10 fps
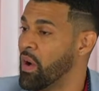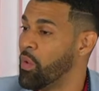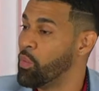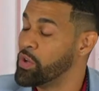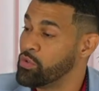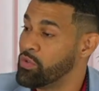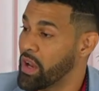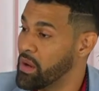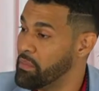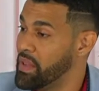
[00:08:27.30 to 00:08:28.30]
Would you
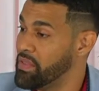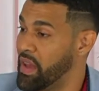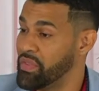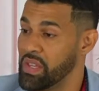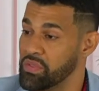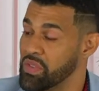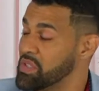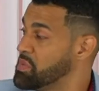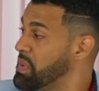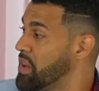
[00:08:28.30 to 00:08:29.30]
recommend that they
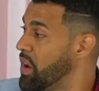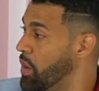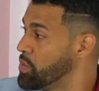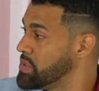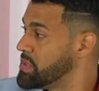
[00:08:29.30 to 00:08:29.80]
speak out?